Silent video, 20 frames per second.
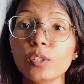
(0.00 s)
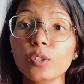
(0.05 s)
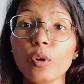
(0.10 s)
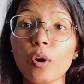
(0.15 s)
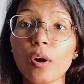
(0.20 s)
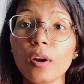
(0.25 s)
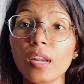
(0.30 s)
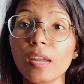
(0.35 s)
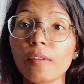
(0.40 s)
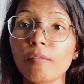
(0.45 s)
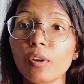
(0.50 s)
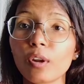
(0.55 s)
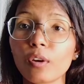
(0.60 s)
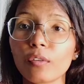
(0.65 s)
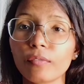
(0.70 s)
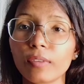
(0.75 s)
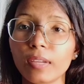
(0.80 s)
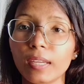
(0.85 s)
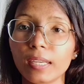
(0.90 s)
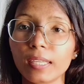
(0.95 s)
What's your level
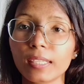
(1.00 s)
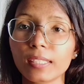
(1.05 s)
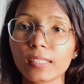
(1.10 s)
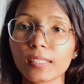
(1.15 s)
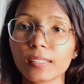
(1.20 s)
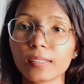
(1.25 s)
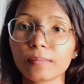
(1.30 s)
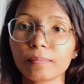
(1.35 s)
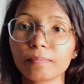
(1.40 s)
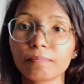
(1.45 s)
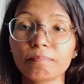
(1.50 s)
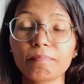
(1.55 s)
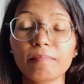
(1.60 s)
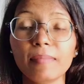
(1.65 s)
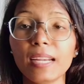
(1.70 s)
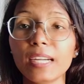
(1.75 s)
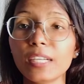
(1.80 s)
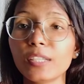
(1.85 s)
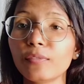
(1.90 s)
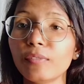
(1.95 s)
of English?
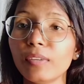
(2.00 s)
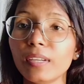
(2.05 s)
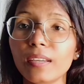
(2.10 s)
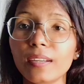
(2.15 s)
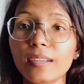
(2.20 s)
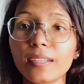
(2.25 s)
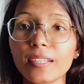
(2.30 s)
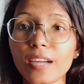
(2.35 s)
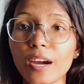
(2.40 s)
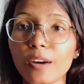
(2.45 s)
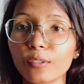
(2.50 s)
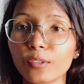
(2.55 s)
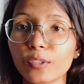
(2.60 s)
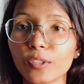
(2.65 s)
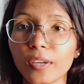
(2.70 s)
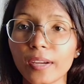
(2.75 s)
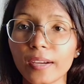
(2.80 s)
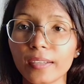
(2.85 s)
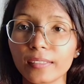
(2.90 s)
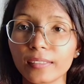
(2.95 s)
Let's figure it out
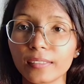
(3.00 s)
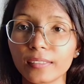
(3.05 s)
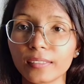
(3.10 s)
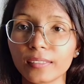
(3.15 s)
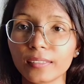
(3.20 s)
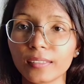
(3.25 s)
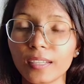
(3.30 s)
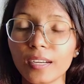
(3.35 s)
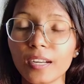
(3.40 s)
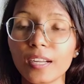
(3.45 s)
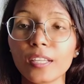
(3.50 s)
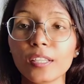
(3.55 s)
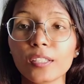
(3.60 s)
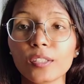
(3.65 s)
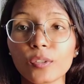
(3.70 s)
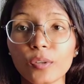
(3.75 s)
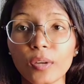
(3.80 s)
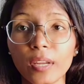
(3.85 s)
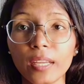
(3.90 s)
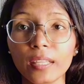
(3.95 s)
together.
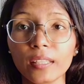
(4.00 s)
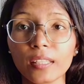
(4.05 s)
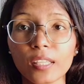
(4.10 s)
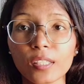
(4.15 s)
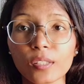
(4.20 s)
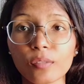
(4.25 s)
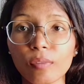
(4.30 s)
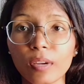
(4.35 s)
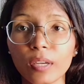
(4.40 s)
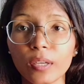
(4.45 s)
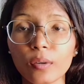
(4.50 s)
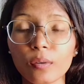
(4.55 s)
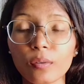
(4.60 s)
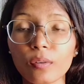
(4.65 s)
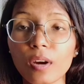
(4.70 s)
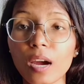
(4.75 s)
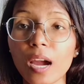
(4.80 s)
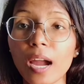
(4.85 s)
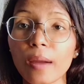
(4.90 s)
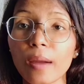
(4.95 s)
Today in this
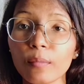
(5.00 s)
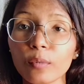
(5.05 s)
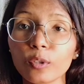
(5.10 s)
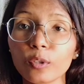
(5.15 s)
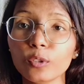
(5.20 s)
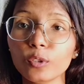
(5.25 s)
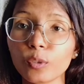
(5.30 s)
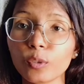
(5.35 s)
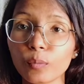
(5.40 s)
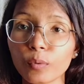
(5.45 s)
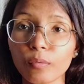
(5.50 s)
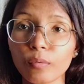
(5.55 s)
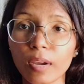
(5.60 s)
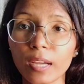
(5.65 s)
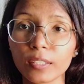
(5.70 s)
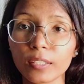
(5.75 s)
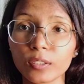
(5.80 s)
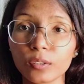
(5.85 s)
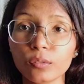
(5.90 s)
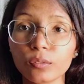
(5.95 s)
video, I'm going to
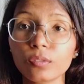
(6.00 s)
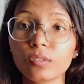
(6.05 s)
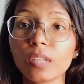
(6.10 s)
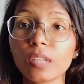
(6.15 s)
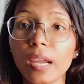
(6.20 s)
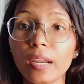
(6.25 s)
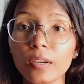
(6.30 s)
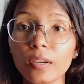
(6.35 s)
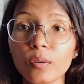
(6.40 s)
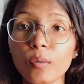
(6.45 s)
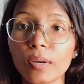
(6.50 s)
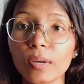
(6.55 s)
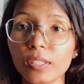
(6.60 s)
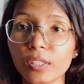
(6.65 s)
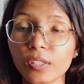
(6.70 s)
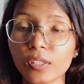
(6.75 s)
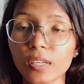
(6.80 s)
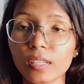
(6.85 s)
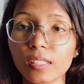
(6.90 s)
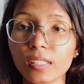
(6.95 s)
provide you 10
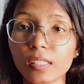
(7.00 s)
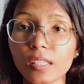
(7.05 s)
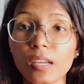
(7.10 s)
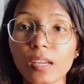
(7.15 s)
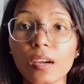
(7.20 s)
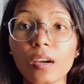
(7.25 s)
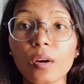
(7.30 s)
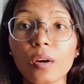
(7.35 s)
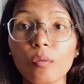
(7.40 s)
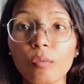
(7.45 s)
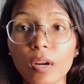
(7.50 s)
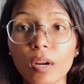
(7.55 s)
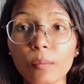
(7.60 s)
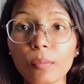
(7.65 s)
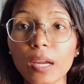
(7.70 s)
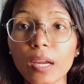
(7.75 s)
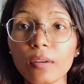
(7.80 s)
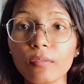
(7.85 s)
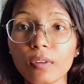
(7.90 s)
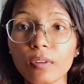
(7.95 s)
questions
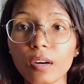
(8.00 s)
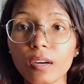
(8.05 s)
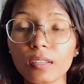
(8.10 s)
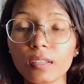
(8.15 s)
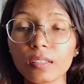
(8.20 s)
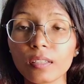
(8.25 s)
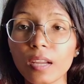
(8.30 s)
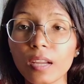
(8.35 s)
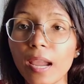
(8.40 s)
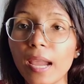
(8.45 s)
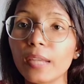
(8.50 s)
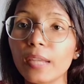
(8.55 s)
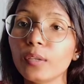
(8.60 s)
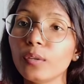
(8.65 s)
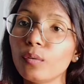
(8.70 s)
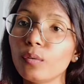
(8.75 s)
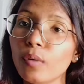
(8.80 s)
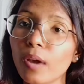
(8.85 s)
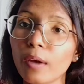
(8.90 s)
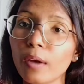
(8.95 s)
one by one
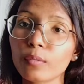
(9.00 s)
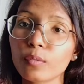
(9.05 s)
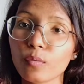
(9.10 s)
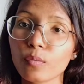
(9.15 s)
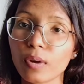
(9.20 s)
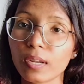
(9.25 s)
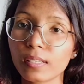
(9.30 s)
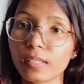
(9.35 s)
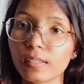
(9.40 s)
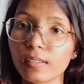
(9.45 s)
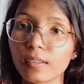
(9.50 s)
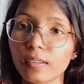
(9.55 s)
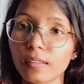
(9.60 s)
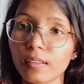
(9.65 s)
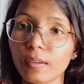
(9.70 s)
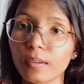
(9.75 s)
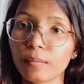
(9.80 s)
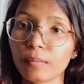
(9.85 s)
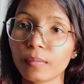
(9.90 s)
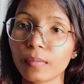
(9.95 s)
and you have to answer
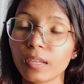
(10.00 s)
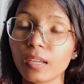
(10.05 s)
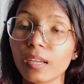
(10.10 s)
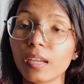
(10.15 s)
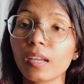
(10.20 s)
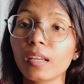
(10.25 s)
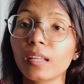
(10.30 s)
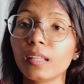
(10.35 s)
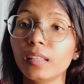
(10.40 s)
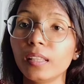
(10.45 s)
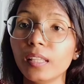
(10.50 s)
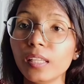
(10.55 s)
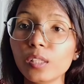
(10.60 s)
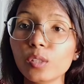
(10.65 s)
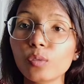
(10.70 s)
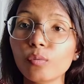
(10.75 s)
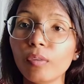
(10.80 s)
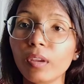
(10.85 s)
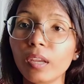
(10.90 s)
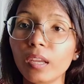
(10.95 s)
them.
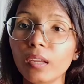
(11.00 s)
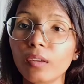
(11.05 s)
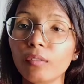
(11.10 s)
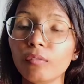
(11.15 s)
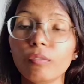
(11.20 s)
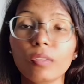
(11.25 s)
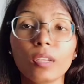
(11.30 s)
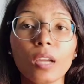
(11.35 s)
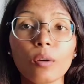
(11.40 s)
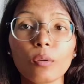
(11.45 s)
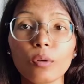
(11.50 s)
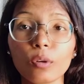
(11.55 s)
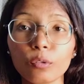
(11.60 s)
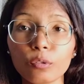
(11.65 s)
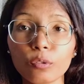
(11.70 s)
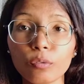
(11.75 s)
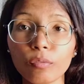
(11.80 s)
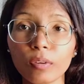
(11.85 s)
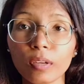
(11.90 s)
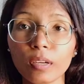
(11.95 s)
This way, we are
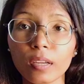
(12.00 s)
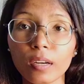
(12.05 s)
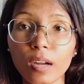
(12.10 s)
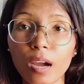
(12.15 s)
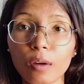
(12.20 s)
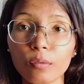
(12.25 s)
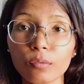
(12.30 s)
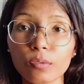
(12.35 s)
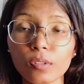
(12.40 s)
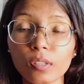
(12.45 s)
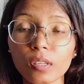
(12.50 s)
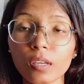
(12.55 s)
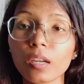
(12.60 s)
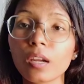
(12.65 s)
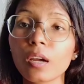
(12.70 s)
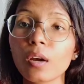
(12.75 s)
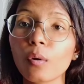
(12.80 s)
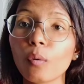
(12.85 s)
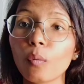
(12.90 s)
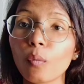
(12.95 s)
going to figure out
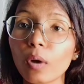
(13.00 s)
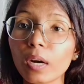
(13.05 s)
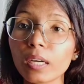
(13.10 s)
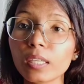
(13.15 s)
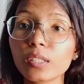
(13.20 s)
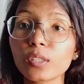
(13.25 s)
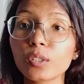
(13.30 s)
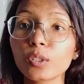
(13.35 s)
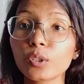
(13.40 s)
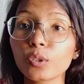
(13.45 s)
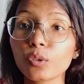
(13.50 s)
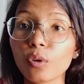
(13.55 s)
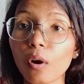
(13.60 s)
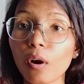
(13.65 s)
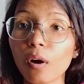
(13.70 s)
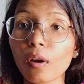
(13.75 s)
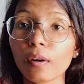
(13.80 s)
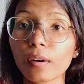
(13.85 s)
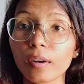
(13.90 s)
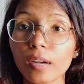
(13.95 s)
what's
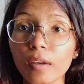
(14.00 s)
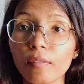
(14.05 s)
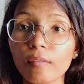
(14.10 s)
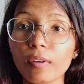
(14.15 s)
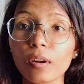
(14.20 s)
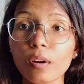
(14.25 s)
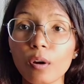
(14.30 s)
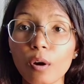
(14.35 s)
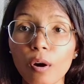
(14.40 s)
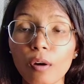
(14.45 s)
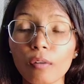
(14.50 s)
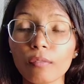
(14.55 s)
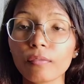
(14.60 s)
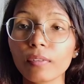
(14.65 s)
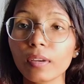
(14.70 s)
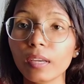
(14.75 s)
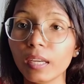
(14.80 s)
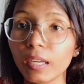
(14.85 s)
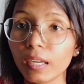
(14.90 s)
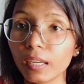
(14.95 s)
your level of
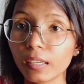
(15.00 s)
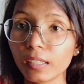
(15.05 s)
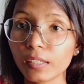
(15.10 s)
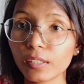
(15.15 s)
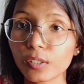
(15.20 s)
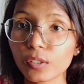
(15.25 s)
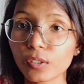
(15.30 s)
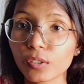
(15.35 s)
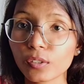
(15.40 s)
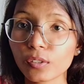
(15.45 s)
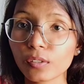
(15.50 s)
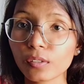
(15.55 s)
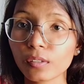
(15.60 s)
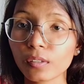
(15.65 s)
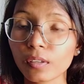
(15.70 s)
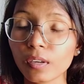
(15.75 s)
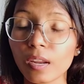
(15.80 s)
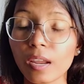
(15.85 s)
English.